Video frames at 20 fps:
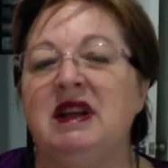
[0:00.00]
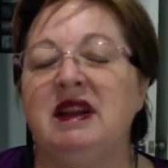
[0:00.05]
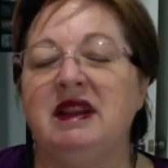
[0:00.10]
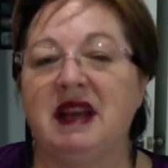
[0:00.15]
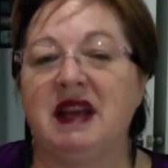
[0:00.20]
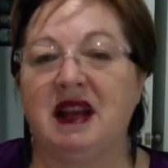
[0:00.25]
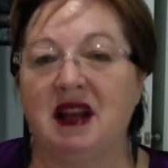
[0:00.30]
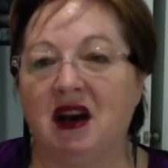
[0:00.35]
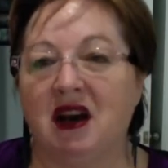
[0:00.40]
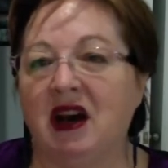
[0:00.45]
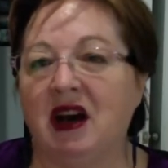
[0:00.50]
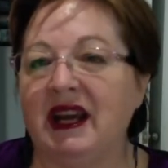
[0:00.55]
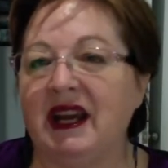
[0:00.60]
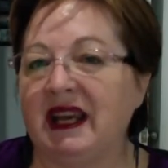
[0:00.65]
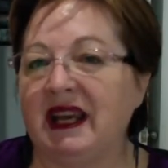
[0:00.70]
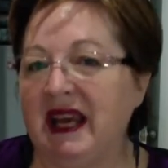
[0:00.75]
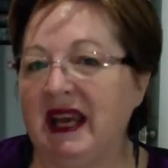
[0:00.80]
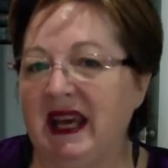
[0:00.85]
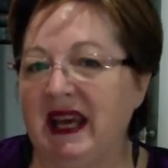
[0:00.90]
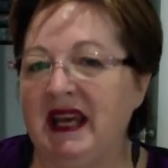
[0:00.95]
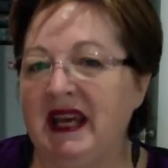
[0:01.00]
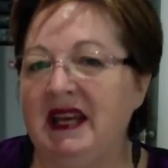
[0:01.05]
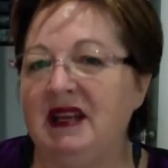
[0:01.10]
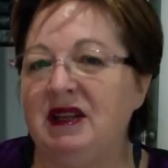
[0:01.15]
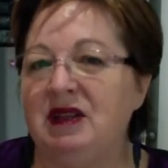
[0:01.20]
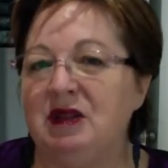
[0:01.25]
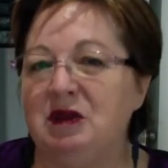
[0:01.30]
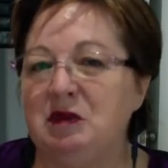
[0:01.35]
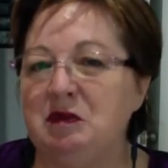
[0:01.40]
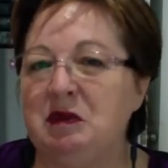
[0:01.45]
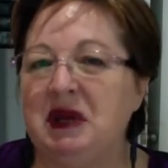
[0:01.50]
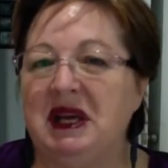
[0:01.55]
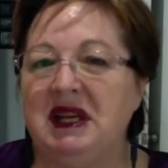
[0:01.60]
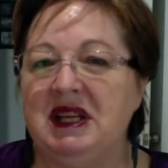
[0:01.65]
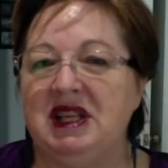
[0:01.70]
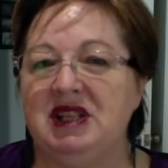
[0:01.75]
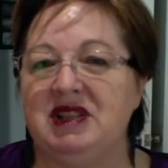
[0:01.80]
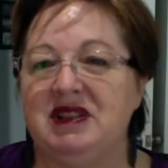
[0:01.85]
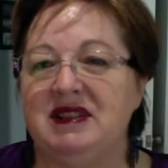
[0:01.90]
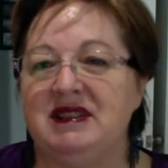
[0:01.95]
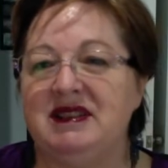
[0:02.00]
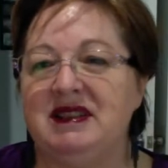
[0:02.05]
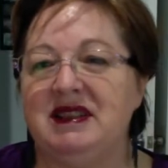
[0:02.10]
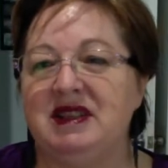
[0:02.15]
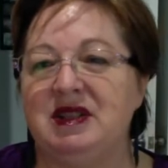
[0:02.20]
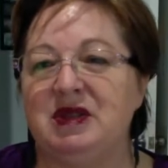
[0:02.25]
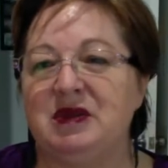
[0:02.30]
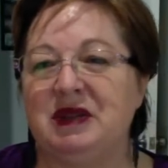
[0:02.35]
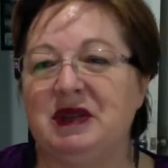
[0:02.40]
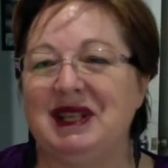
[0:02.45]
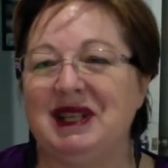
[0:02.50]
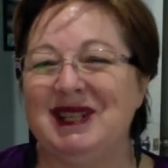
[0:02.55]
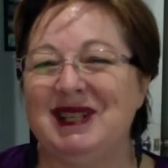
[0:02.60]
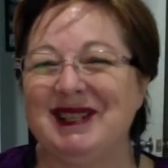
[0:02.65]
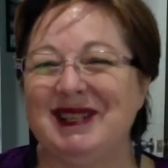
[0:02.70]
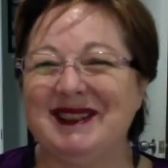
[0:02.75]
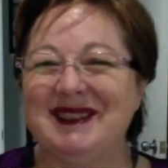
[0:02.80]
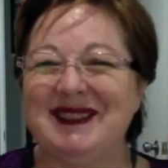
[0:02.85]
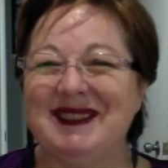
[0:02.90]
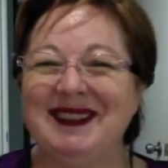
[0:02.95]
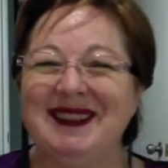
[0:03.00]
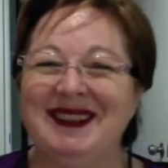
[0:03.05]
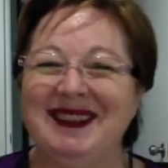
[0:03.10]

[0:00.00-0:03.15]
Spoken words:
that I can manage this situation.